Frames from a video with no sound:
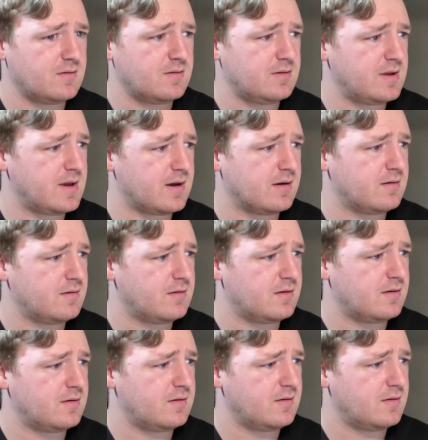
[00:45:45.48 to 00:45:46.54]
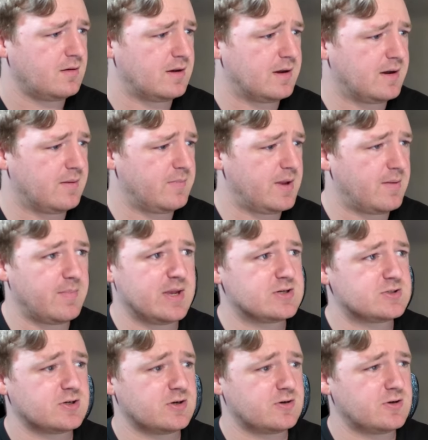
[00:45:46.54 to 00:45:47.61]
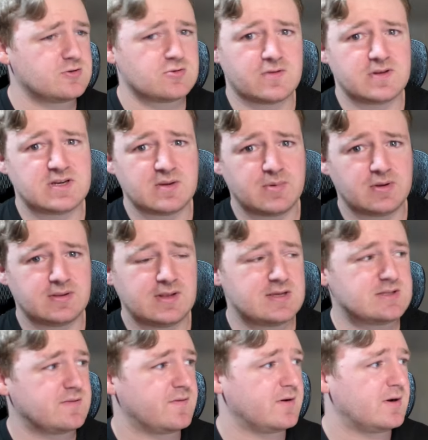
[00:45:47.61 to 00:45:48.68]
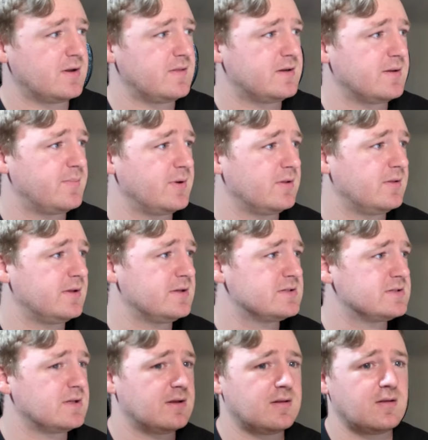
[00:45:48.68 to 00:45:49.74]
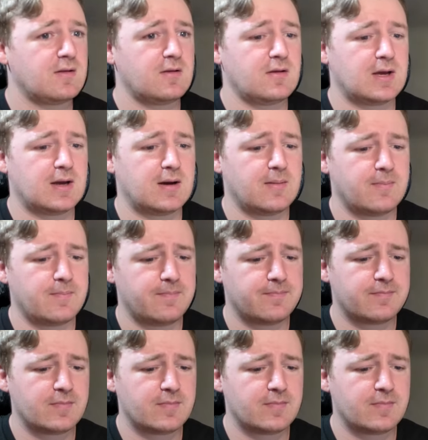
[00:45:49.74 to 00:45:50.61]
yeah, um, yeah, make sure to join the tipping leagues if you're not in the tipping leagues. Um,